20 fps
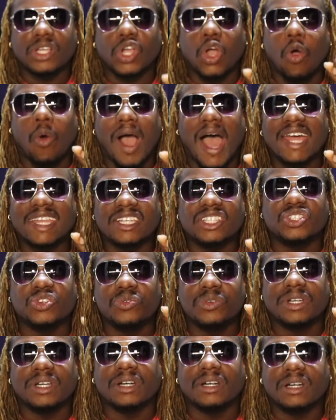Go out and
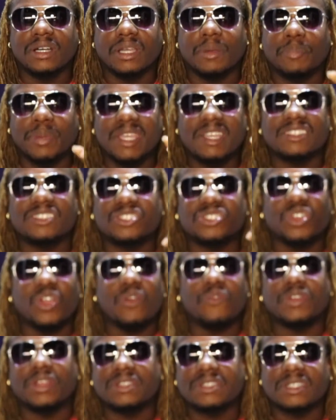do good. Be a
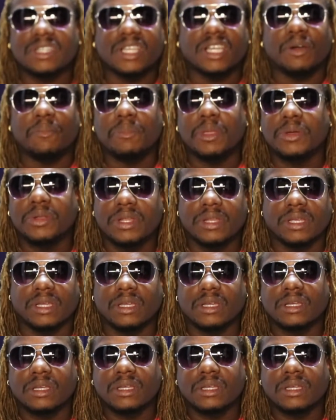servant to the community.